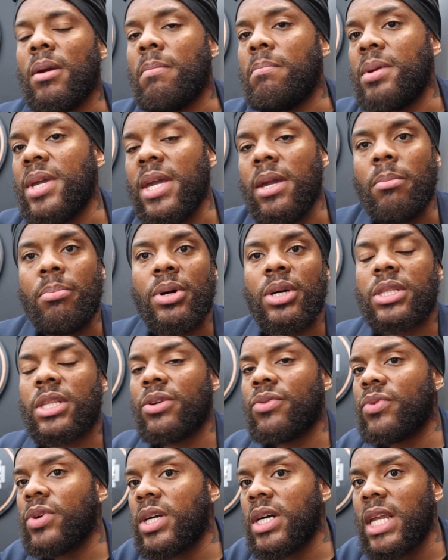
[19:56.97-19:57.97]
Being booked
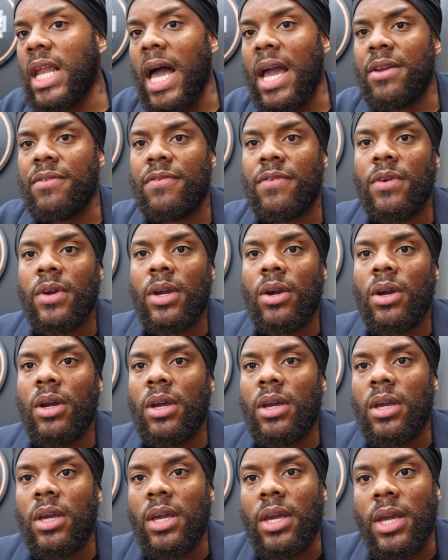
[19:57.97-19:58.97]
in real life
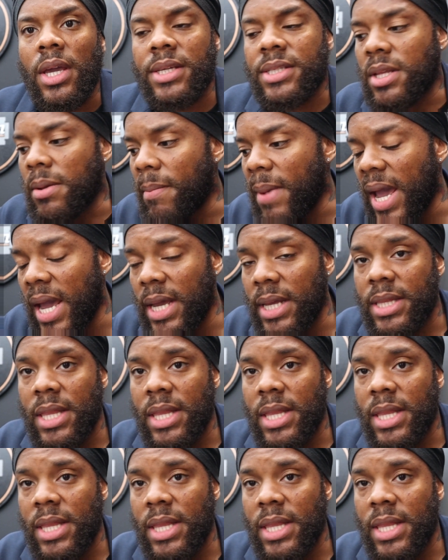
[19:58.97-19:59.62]
is the main